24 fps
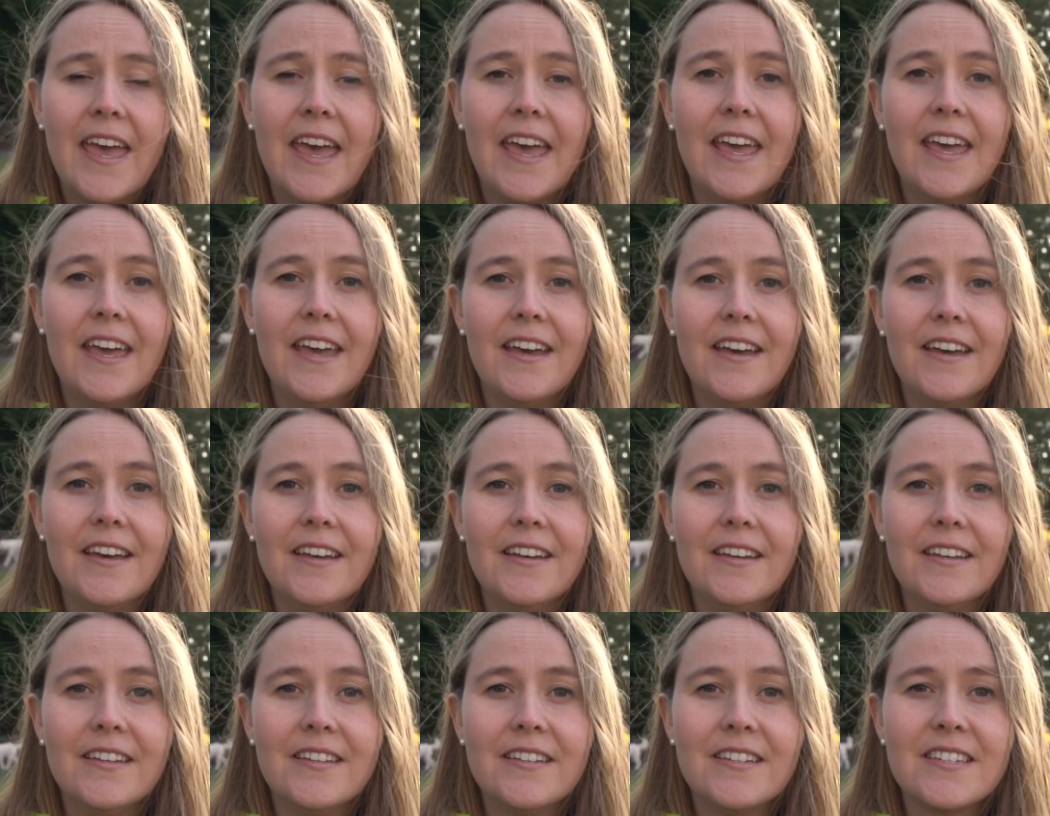
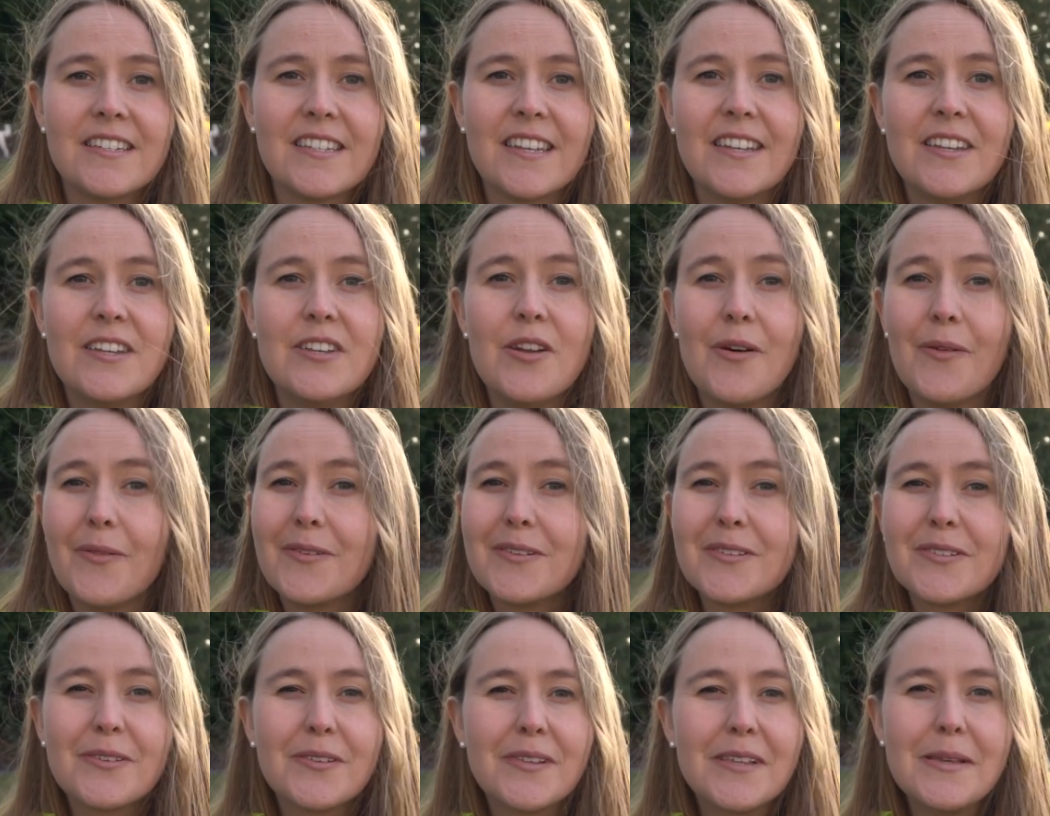and no
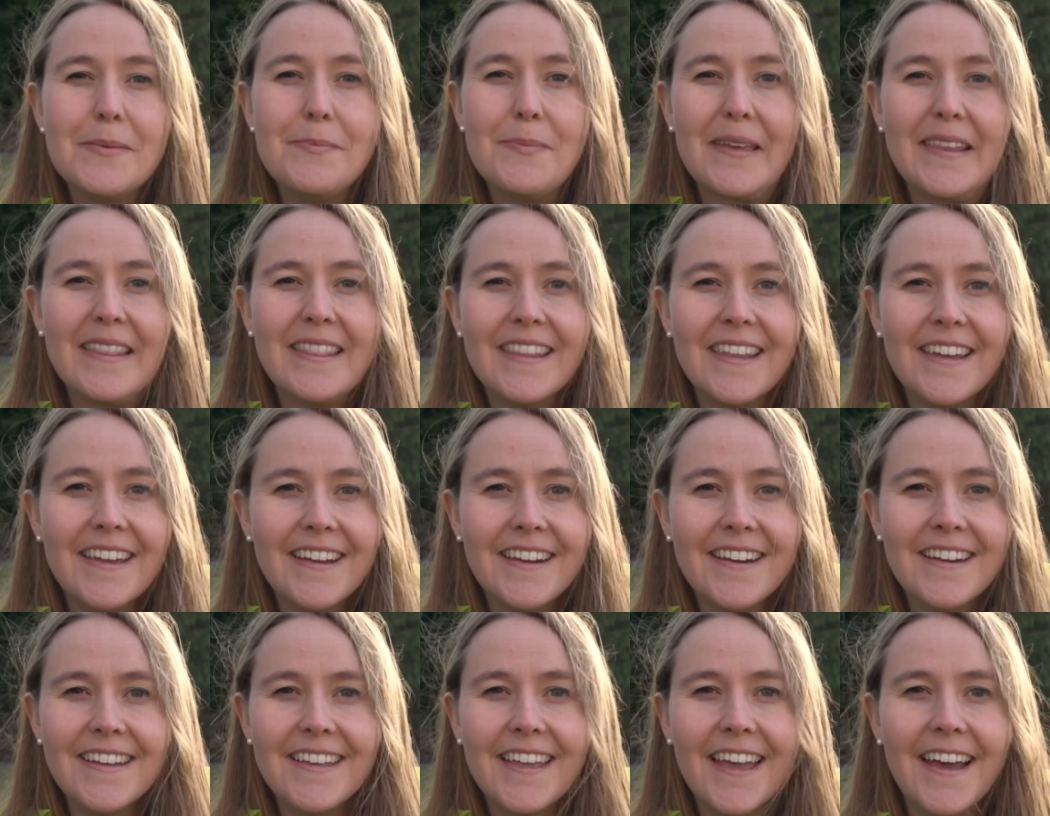one's really been
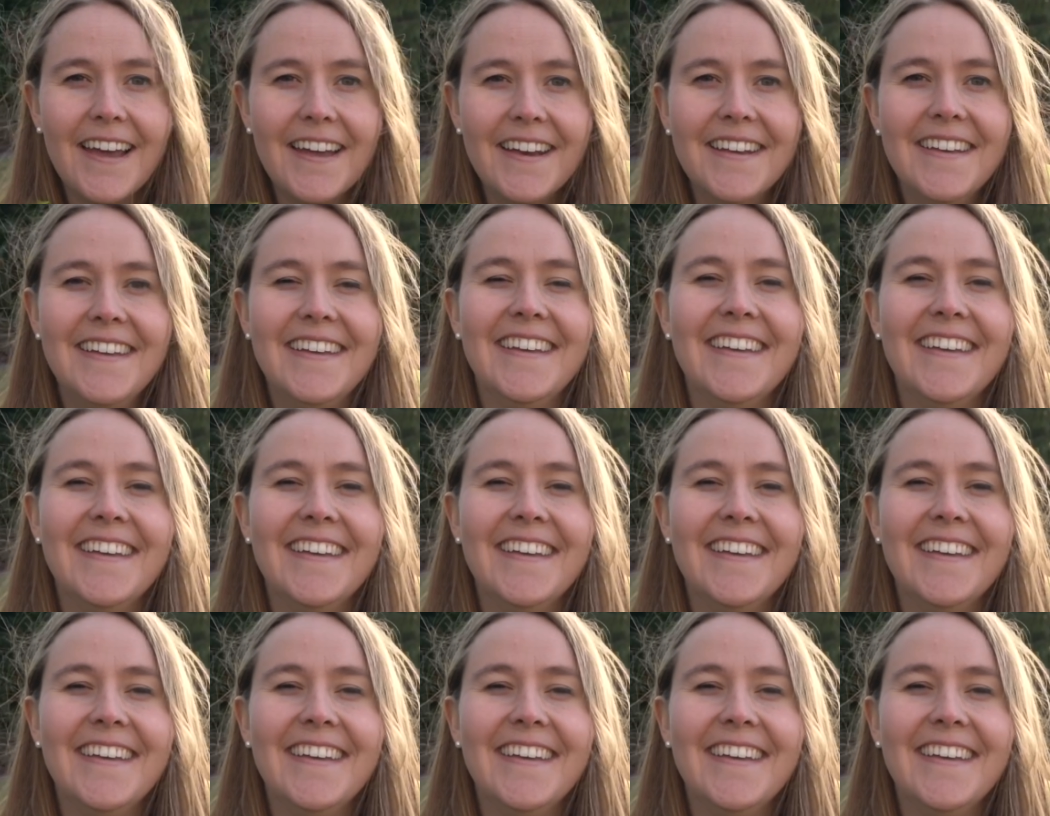there yet.